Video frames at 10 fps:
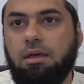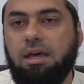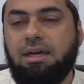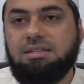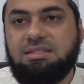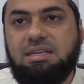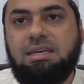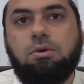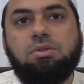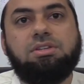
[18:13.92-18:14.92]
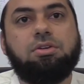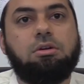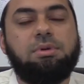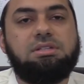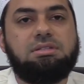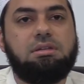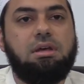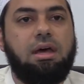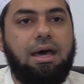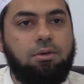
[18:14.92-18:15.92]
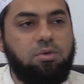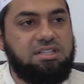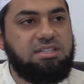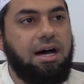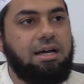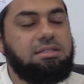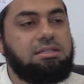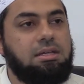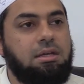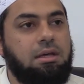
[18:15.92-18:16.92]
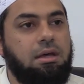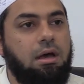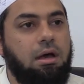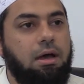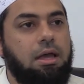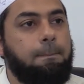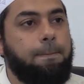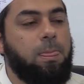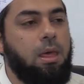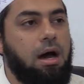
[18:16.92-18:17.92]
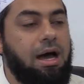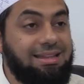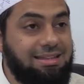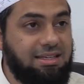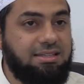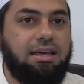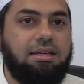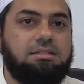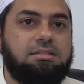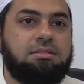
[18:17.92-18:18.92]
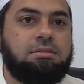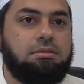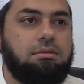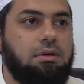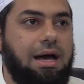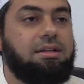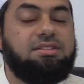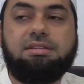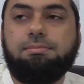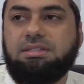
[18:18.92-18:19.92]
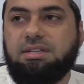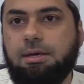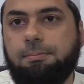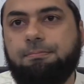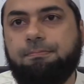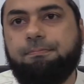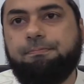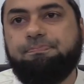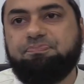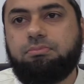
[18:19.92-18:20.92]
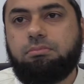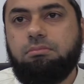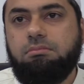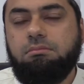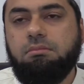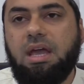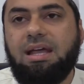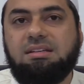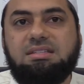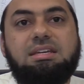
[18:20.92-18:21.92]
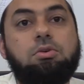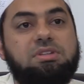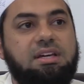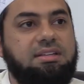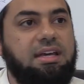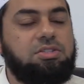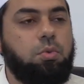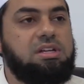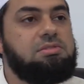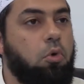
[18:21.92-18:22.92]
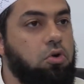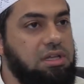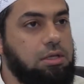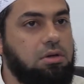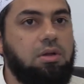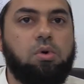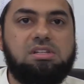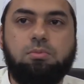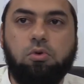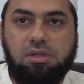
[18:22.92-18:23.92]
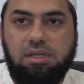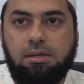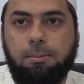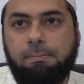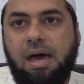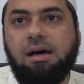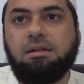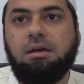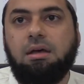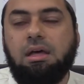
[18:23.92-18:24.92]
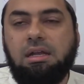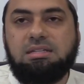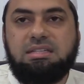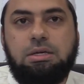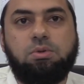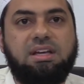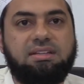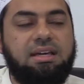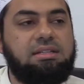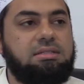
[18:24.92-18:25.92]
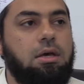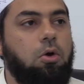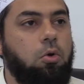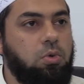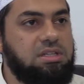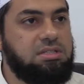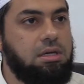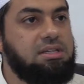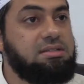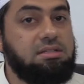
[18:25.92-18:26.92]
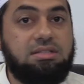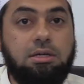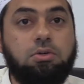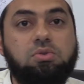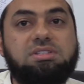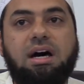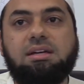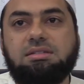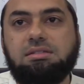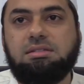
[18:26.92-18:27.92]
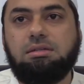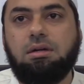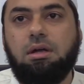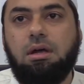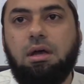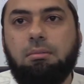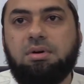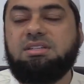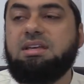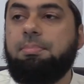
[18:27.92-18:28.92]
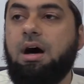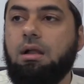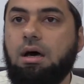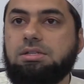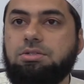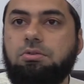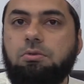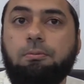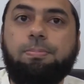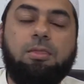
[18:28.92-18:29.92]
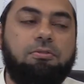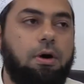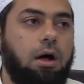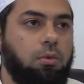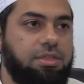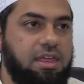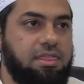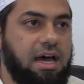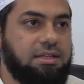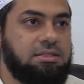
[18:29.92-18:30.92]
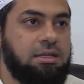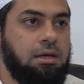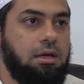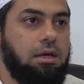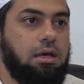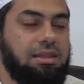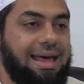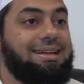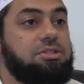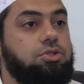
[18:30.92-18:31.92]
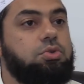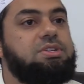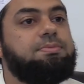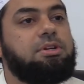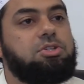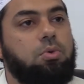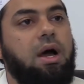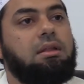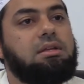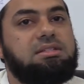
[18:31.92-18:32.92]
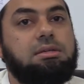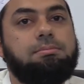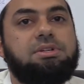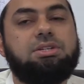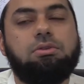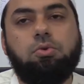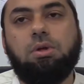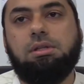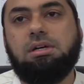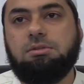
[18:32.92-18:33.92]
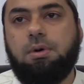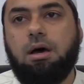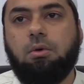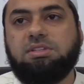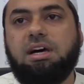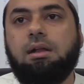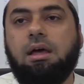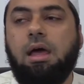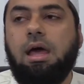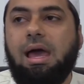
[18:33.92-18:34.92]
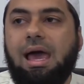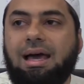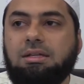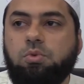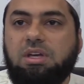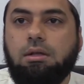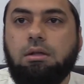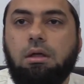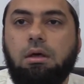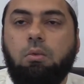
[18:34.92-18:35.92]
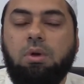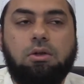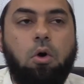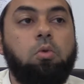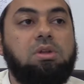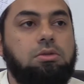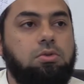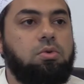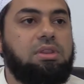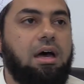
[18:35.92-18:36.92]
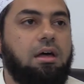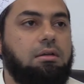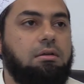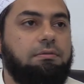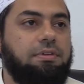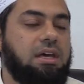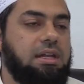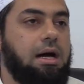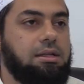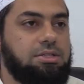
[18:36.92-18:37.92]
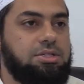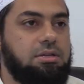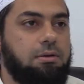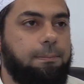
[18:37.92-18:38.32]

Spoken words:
It is He who determines and who decides, right, and dictates how to submit to Him. And it is He who dictates what is morally good and what is morally bad. It is He who dictates who is sincere and who is not sincere. But it is upon us to fall within that. That is true spirituality, submission to Allah subhanahu wa ta'ala. And we can only do that via knowledge